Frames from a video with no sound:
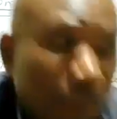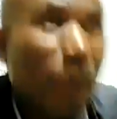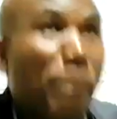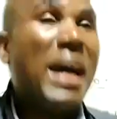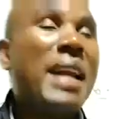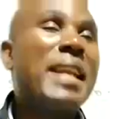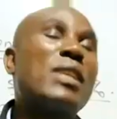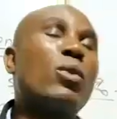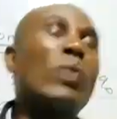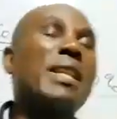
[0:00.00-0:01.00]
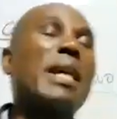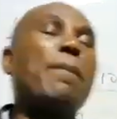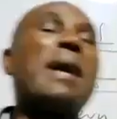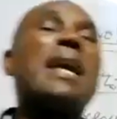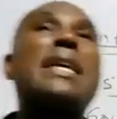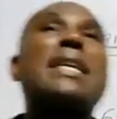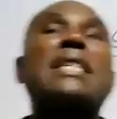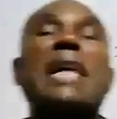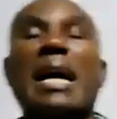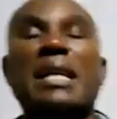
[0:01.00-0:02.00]
the parent, when the
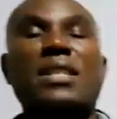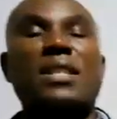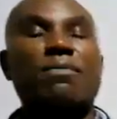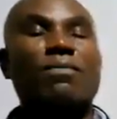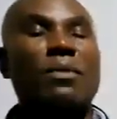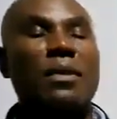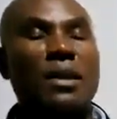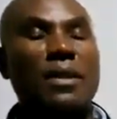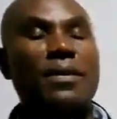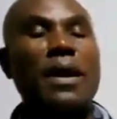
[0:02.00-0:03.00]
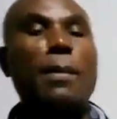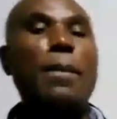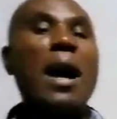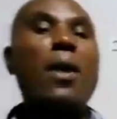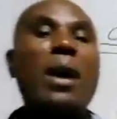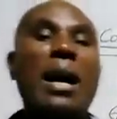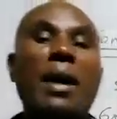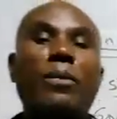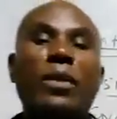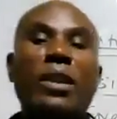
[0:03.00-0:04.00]
parent has the
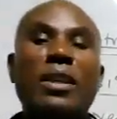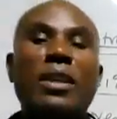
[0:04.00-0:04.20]
power